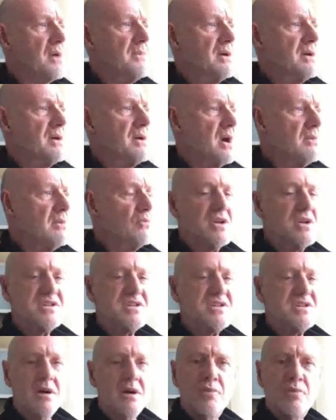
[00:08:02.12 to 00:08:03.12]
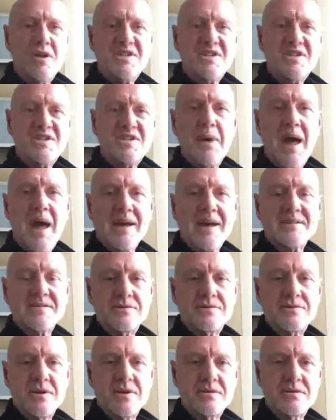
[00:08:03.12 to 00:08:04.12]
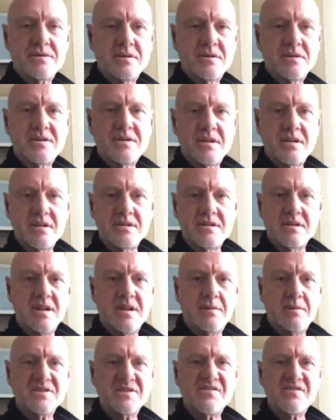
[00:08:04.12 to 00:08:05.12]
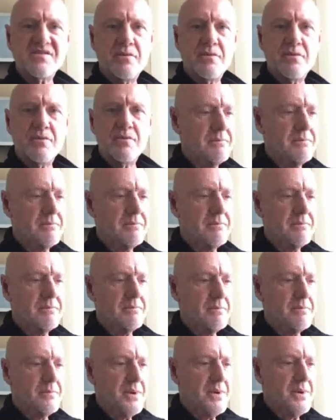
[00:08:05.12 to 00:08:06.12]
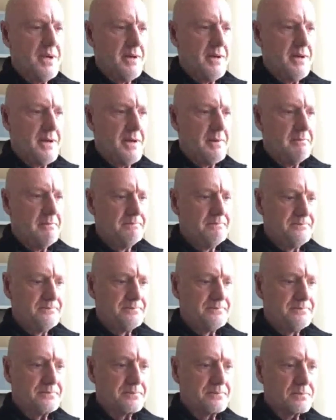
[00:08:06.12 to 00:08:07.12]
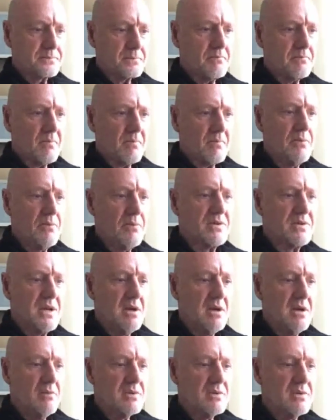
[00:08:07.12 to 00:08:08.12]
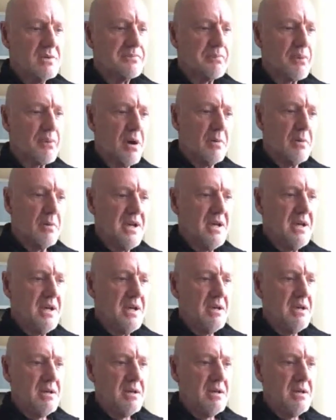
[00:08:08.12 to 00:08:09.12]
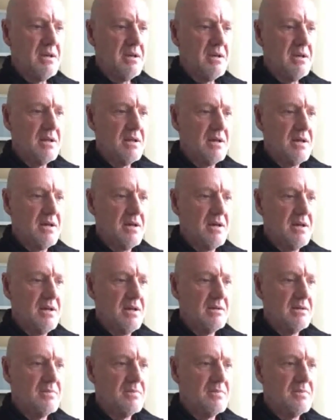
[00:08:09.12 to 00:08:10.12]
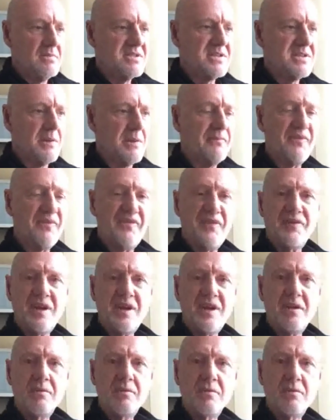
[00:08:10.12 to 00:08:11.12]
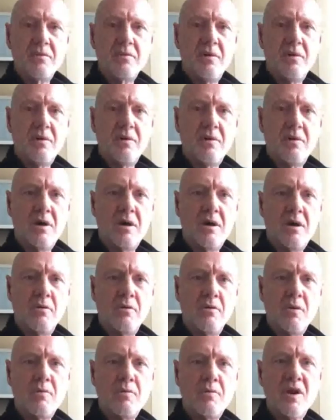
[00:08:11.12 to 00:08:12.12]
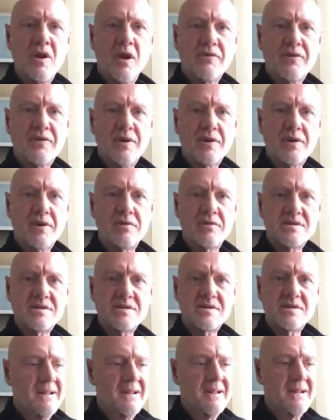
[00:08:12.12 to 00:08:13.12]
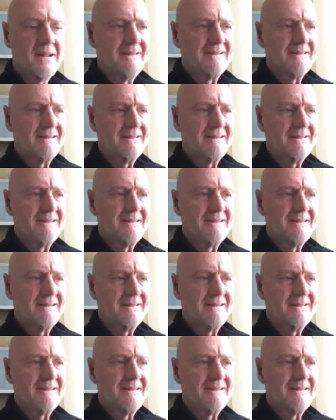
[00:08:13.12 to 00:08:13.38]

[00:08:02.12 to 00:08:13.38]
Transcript: I mean, I'm reaching back, so don't take these numbers verbatim, but it was probably sub 50 when we got there, Chris.